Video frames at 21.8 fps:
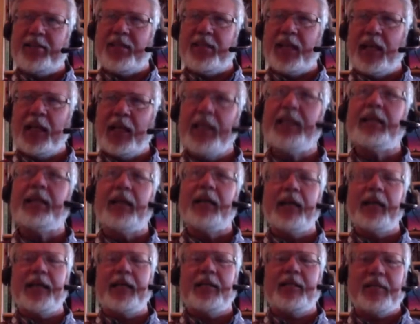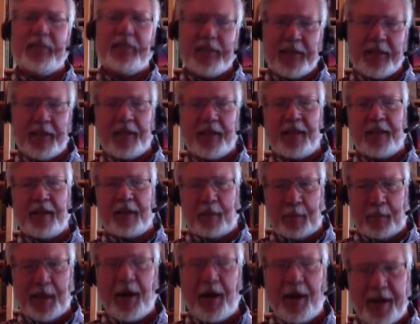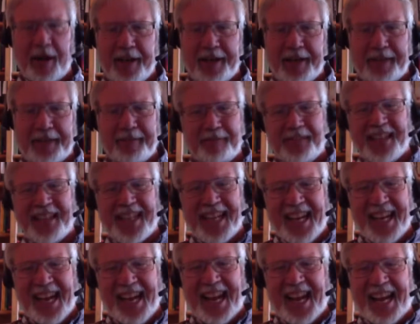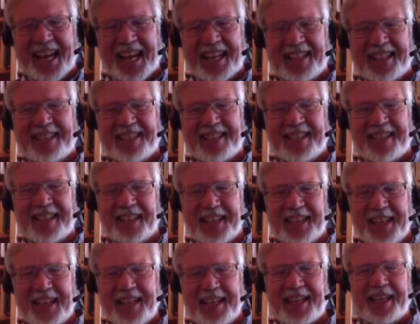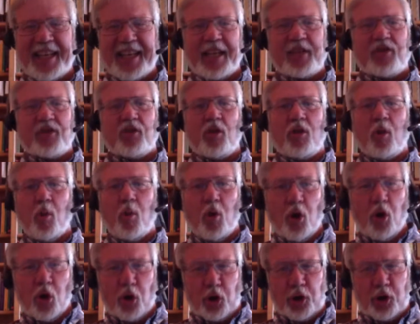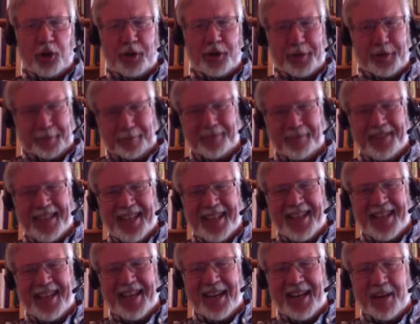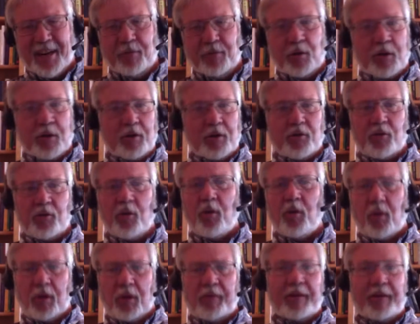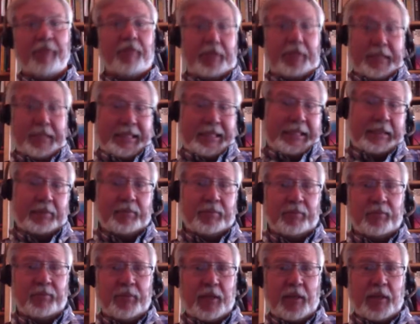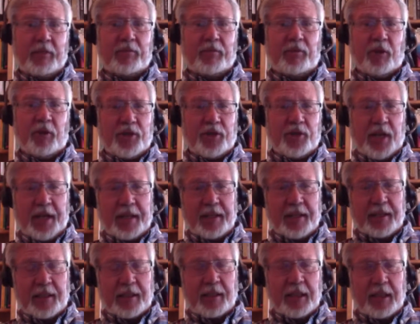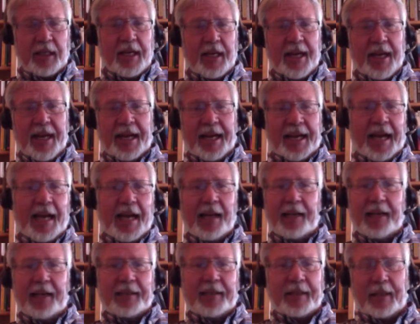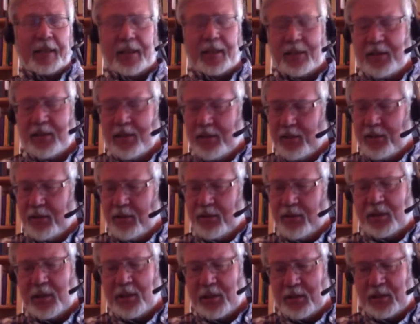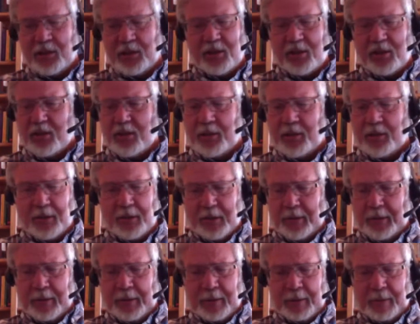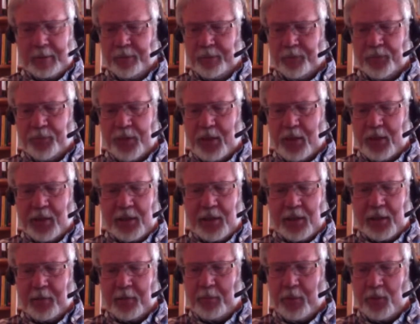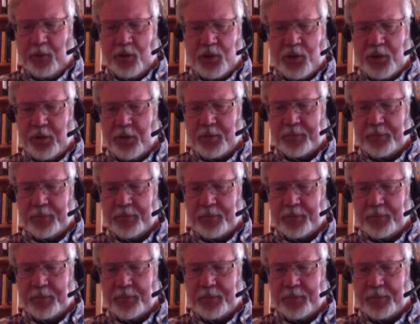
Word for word: the elite against America. Right. And it's elite against the world uh, for control of everything, as right. far as I can tell. And Allen Dulles is uh, just the uh, most